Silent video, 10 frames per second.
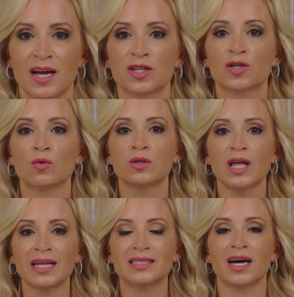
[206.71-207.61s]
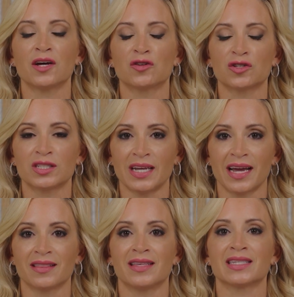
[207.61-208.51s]
So let's
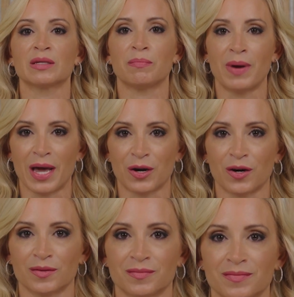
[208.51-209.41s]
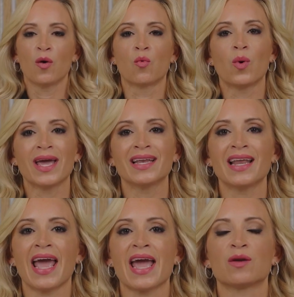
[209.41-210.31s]
understand this better. When
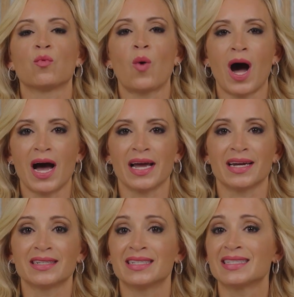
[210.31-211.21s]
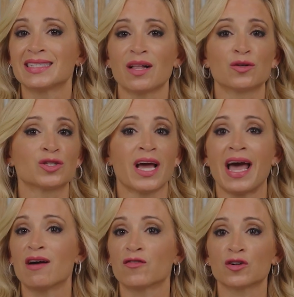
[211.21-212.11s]
and why did sellers
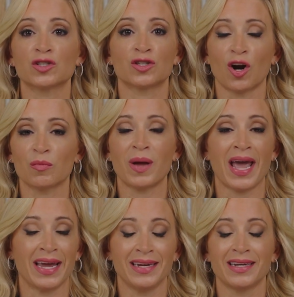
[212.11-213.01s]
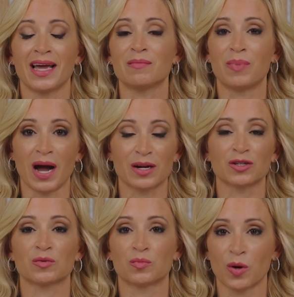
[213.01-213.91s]
ever start paying a
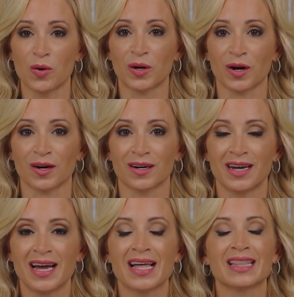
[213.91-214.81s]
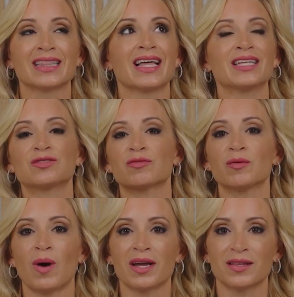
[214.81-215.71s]
buyer's broker? Let's
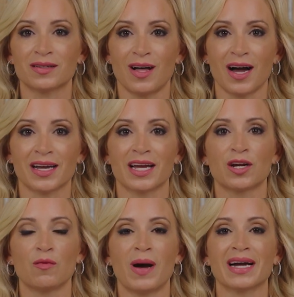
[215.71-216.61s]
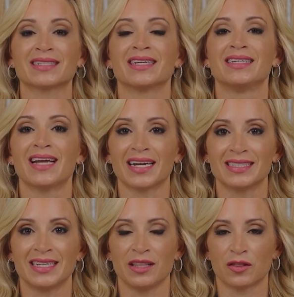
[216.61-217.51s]
rewind the clock and go back to
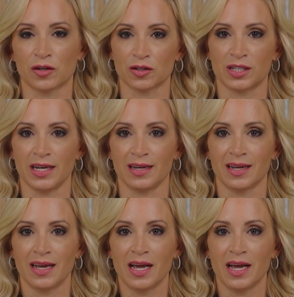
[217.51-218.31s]
1913.